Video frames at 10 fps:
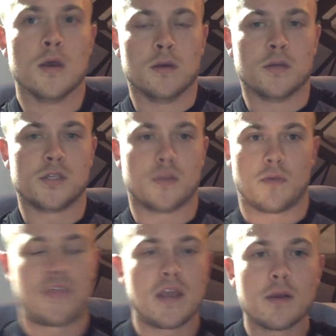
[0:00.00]
So the
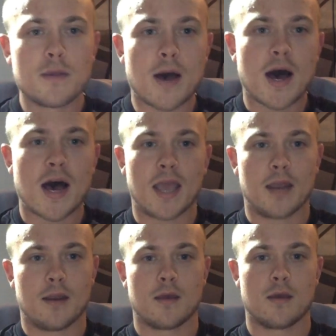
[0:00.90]
theory
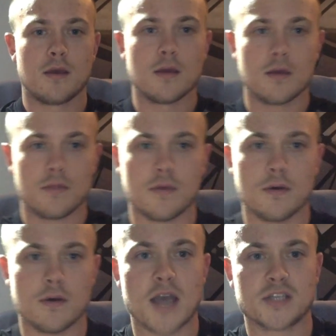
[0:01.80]
behind
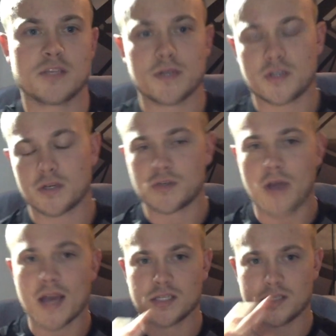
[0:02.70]
the isometric
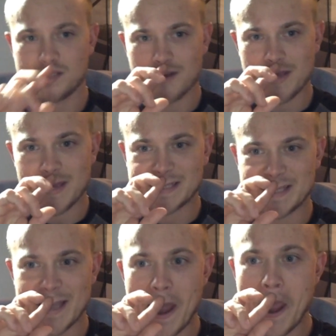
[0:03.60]
contraction study is
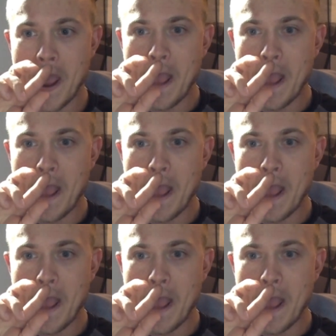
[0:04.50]
that